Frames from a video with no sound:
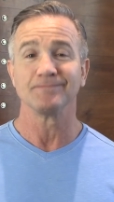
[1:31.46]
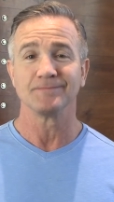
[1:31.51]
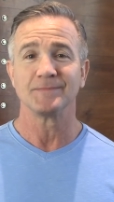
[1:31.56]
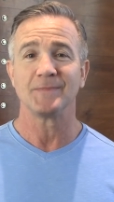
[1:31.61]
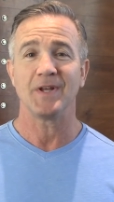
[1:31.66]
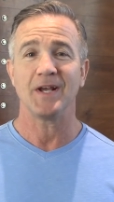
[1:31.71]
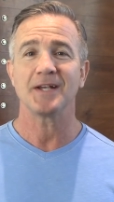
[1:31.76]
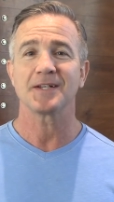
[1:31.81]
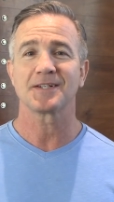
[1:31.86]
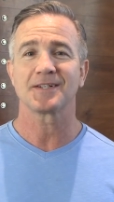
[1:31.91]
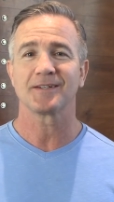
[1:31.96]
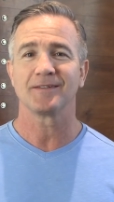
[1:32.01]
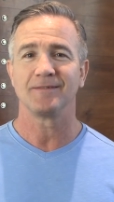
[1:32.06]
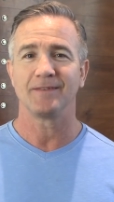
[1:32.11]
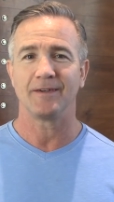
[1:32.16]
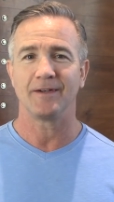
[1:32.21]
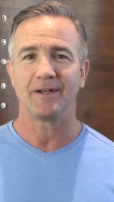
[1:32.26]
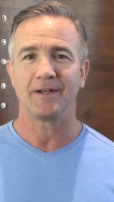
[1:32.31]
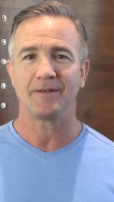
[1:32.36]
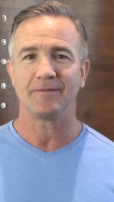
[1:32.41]
Yes,
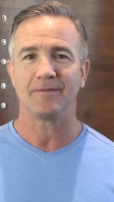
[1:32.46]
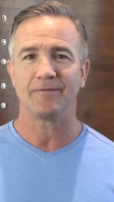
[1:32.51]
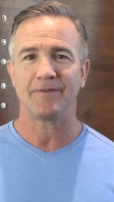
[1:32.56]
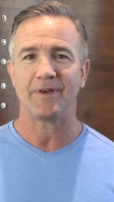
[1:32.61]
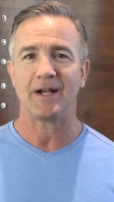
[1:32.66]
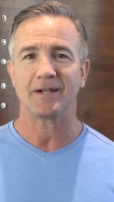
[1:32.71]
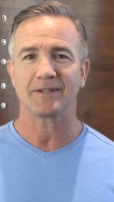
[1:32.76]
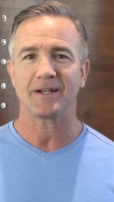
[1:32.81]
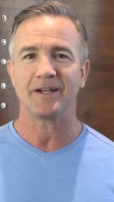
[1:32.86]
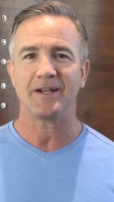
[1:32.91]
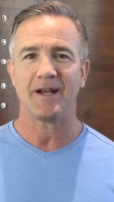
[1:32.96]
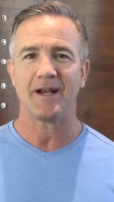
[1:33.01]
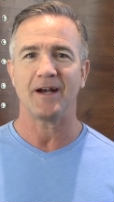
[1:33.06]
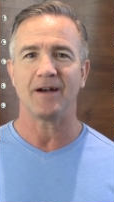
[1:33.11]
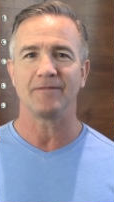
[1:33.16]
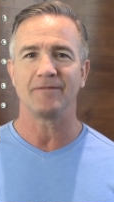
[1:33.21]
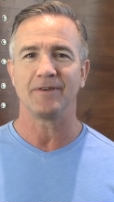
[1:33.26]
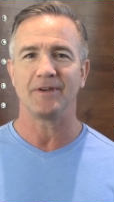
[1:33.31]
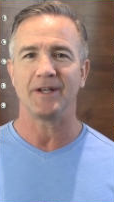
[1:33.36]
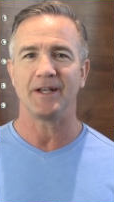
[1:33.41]
and in fact I
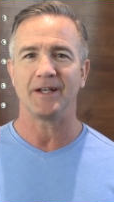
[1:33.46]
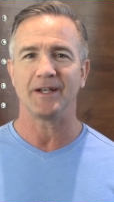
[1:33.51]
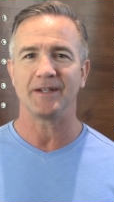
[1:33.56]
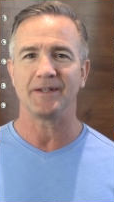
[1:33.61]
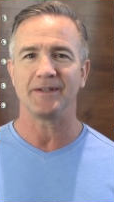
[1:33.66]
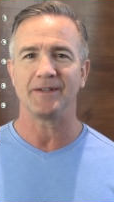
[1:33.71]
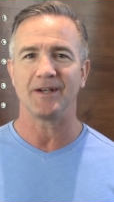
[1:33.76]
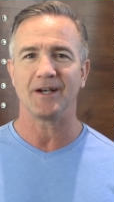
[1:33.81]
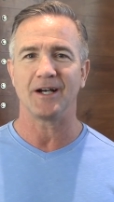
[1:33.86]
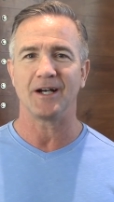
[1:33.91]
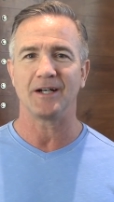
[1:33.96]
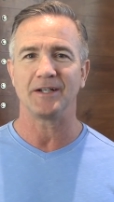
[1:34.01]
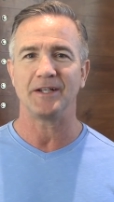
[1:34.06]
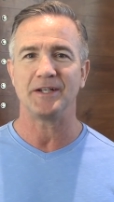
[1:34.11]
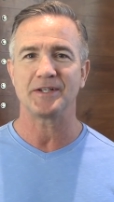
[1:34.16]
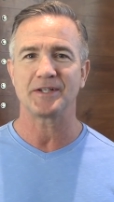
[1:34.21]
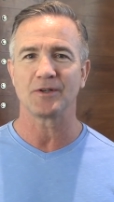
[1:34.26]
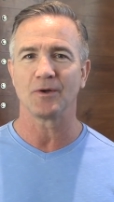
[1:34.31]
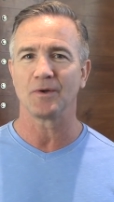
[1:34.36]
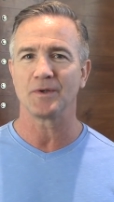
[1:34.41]
have, and
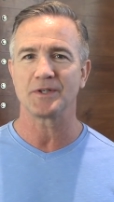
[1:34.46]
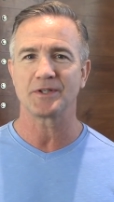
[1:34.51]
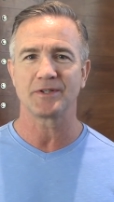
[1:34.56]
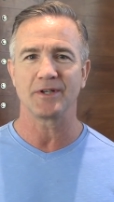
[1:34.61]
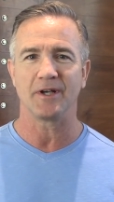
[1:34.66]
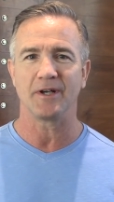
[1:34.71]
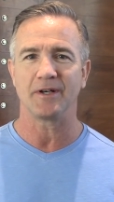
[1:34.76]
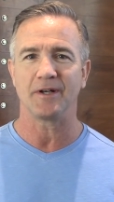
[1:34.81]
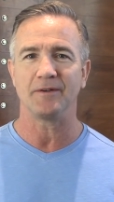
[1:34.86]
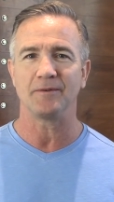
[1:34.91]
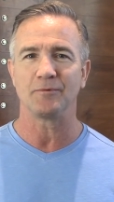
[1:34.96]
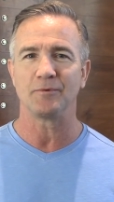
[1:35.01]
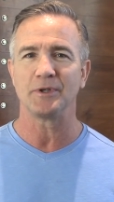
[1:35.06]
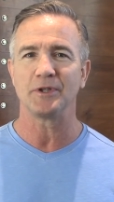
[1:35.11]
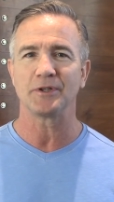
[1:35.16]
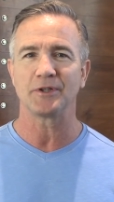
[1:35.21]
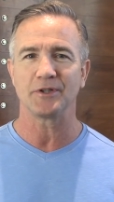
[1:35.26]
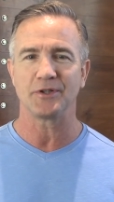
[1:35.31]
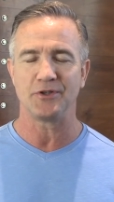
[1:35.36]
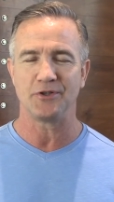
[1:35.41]
he's always done a
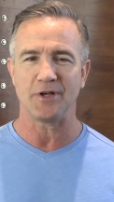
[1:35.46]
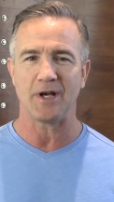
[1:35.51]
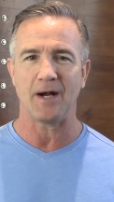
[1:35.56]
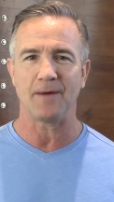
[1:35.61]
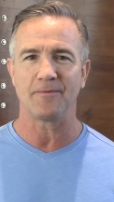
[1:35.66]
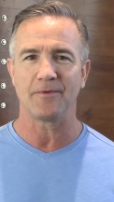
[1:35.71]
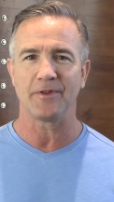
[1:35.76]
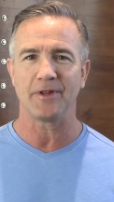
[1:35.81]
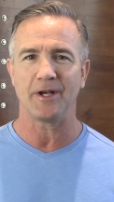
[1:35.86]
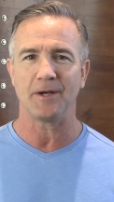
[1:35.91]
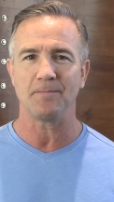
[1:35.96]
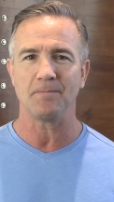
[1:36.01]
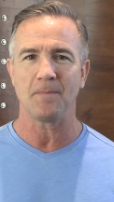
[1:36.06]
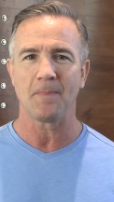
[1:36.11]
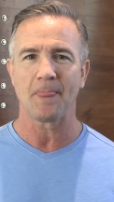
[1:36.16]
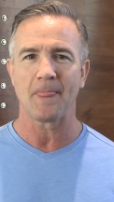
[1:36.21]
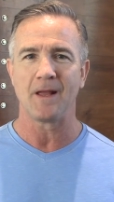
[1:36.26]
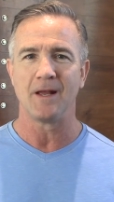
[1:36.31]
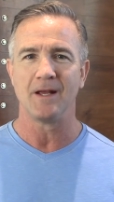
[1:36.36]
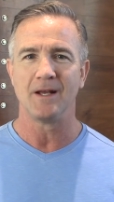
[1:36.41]
really good job for them,
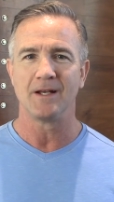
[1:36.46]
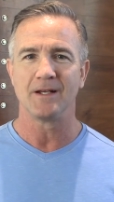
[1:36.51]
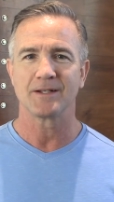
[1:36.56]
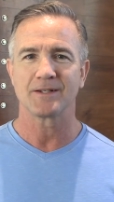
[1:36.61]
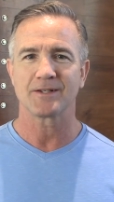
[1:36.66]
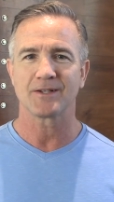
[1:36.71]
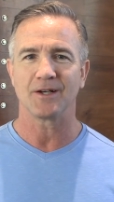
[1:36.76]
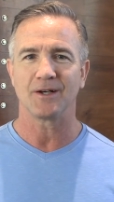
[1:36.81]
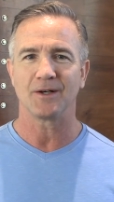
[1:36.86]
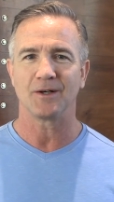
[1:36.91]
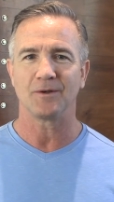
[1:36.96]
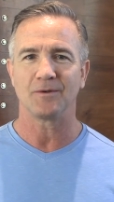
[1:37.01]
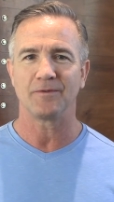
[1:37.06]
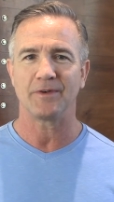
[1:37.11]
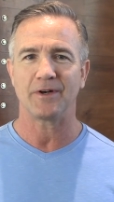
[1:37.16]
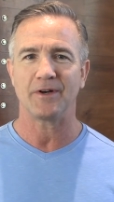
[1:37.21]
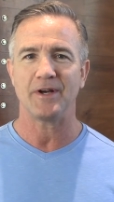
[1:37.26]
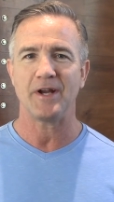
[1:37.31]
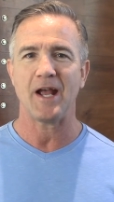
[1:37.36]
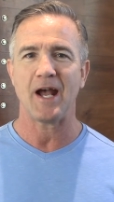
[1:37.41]
so
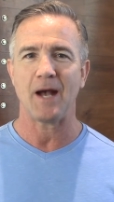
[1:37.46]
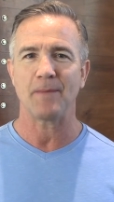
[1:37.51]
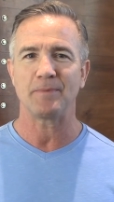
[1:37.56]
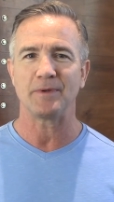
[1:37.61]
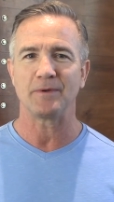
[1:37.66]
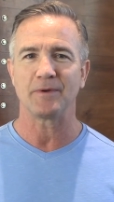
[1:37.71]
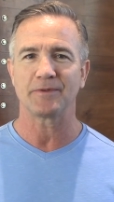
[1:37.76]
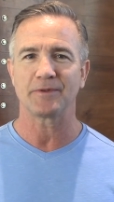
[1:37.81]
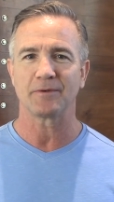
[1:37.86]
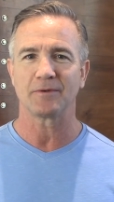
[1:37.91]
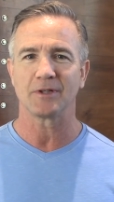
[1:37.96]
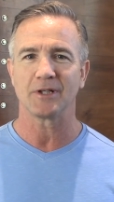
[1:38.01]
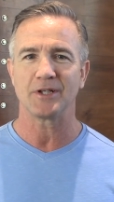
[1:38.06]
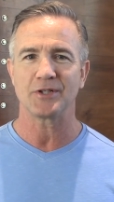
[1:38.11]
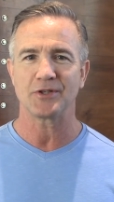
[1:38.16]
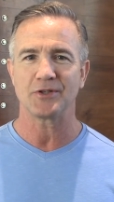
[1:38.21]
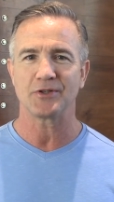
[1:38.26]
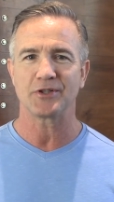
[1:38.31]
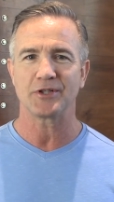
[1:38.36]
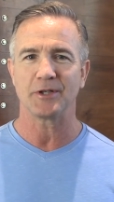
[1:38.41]
very happy with the
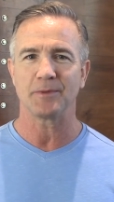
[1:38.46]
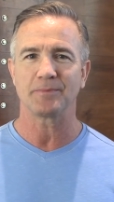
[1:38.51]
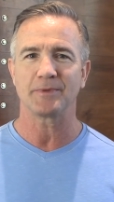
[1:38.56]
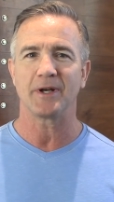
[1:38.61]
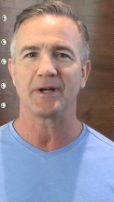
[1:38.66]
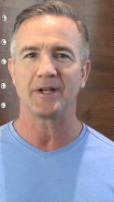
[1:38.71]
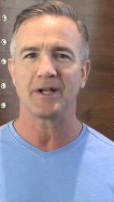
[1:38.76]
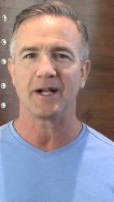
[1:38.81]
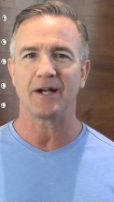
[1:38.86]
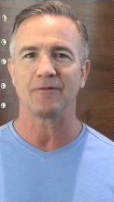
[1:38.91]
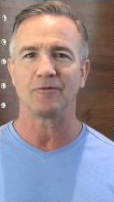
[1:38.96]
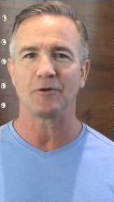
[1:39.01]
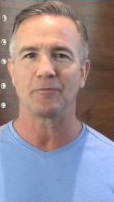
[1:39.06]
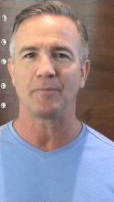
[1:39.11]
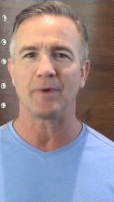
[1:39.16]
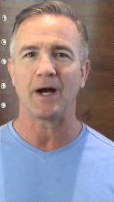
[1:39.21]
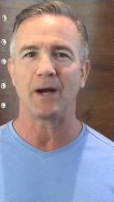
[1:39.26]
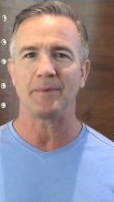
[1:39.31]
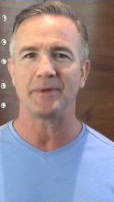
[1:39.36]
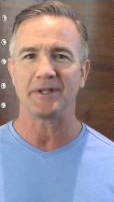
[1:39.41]
relationship that I have with
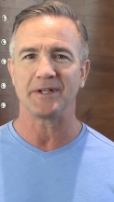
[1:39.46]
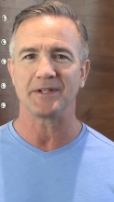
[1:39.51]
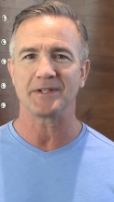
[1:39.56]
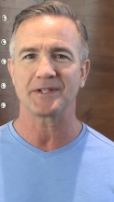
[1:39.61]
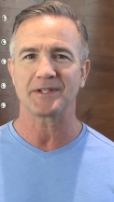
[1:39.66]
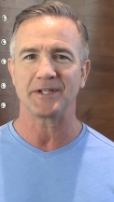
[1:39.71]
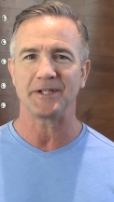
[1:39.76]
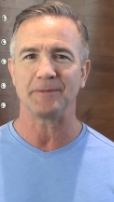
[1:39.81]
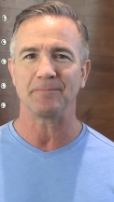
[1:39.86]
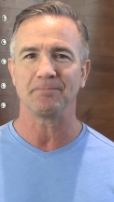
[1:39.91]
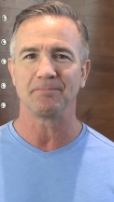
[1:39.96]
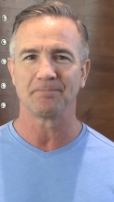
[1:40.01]
Bobby and his team.